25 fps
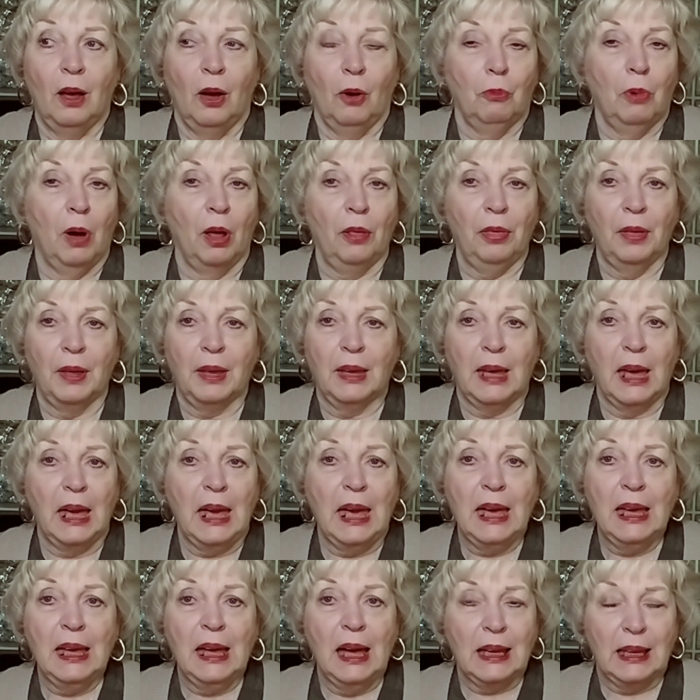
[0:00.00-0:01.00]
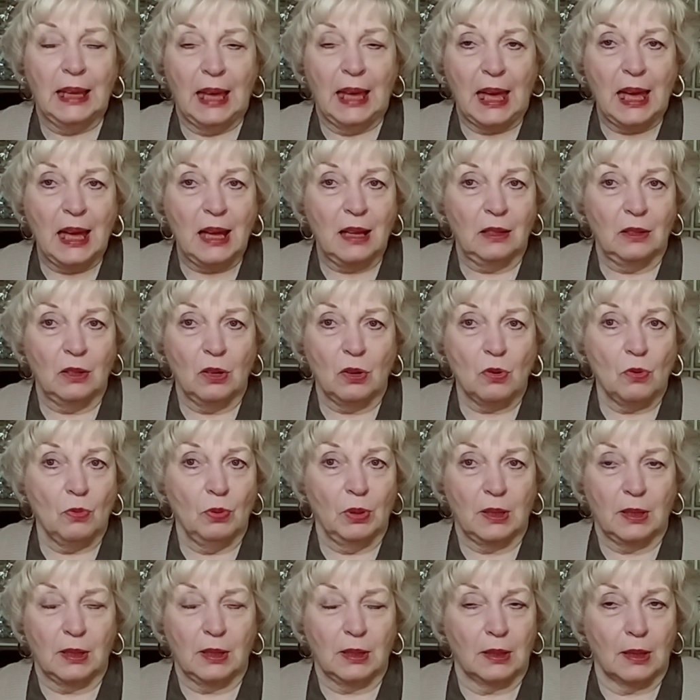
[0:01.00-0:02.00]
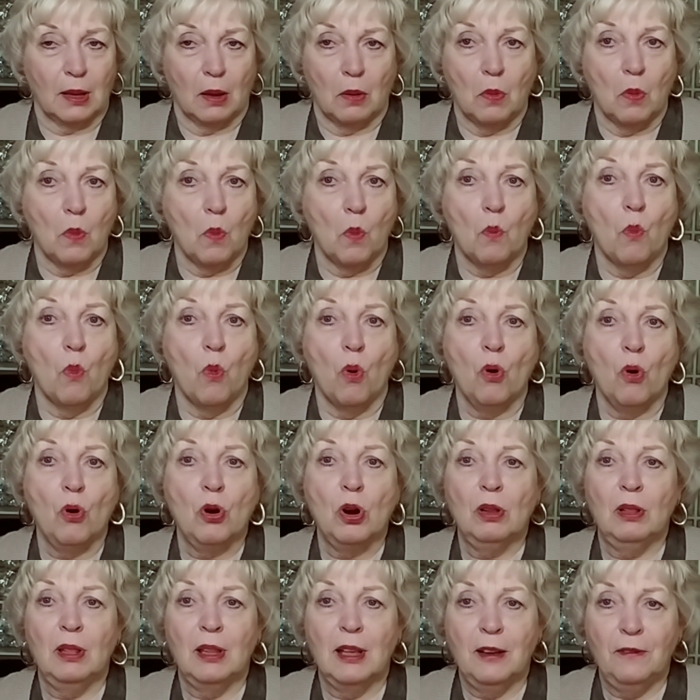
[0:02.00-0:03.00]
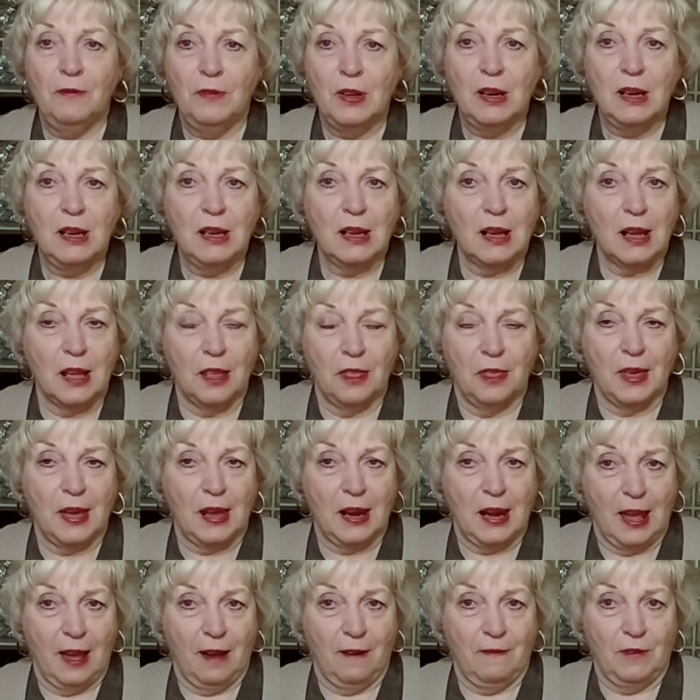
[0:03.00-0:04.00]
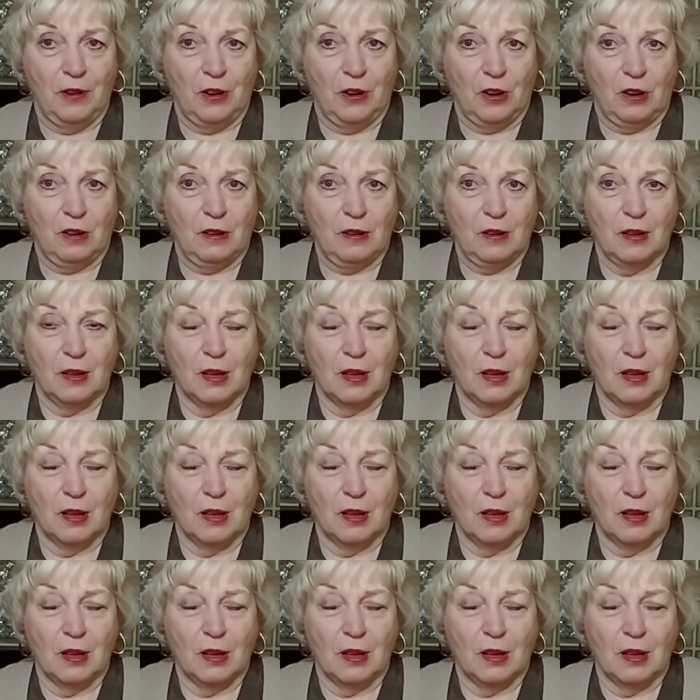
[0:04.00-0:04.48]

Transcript: Well, the king again was more livid than ever.